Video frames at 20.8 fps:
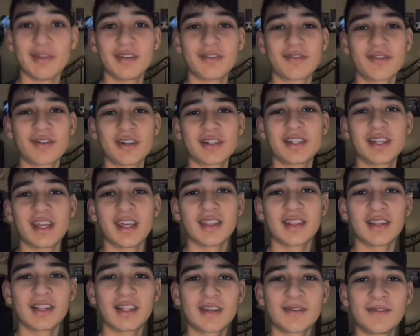for a day in
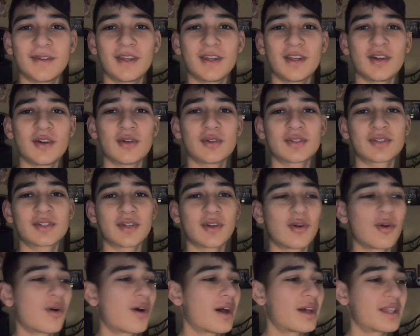the life video,
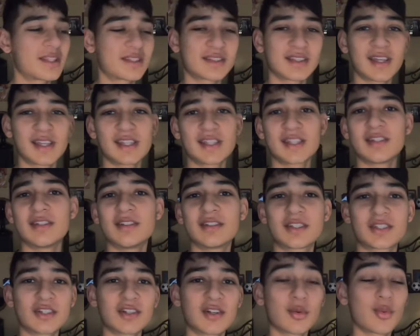so I decided,
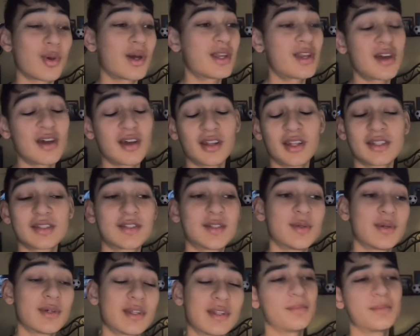sure, why not? Let's
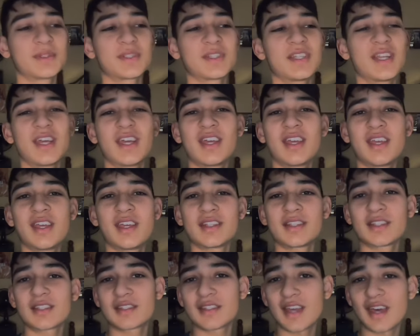do it. Today is
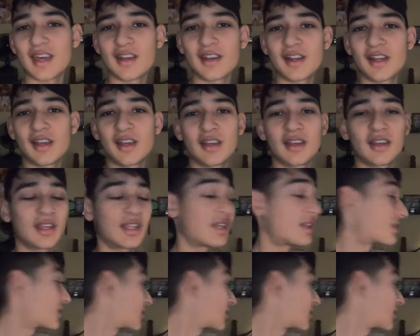a Saturday. It is